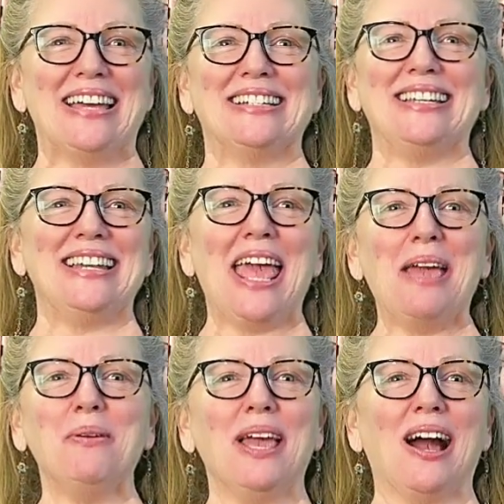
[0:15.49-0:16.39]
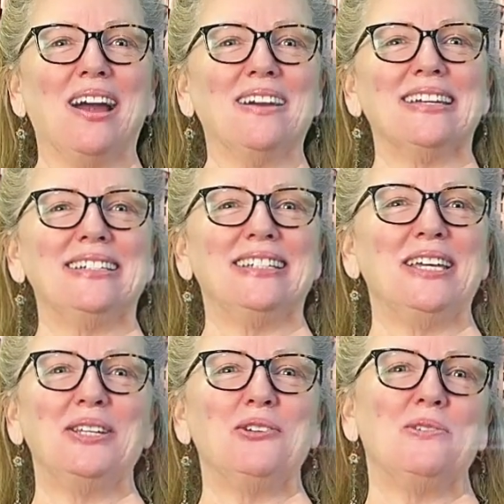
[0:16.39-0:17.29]
Today we are
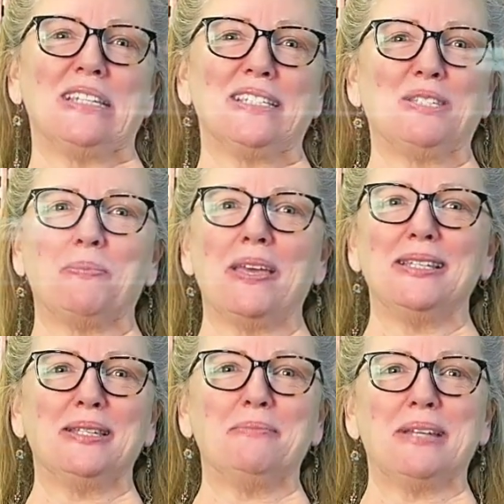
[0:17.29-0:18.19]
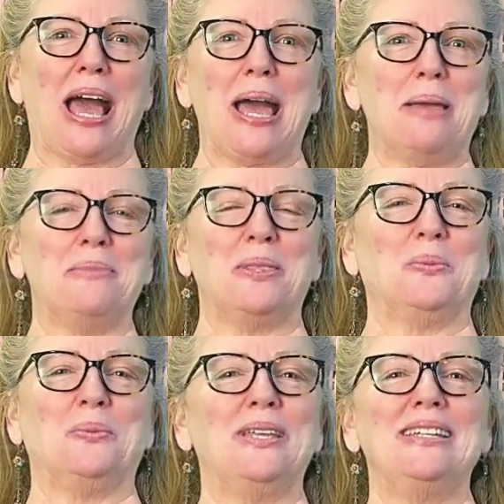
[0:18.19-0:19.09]
continuing to spend some time in the
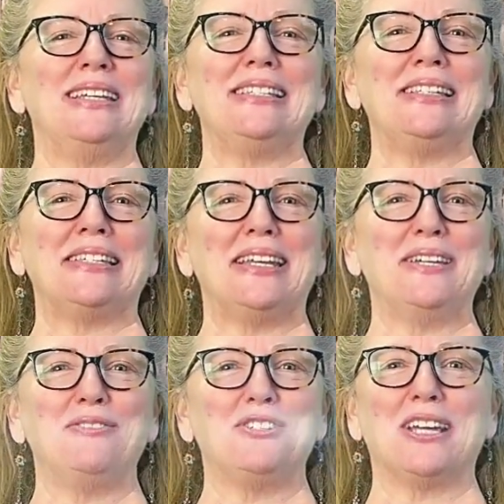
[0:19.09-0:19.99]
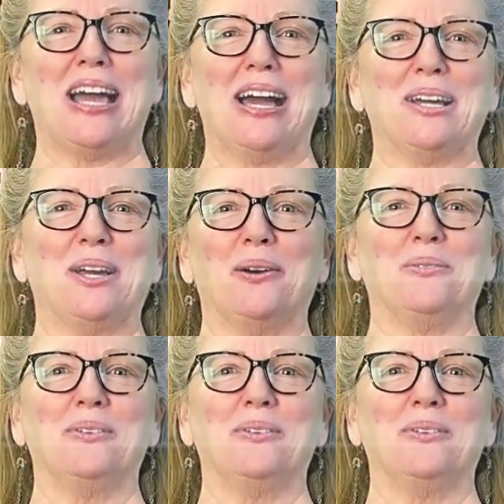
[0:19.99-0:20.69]
windy city of Chicago.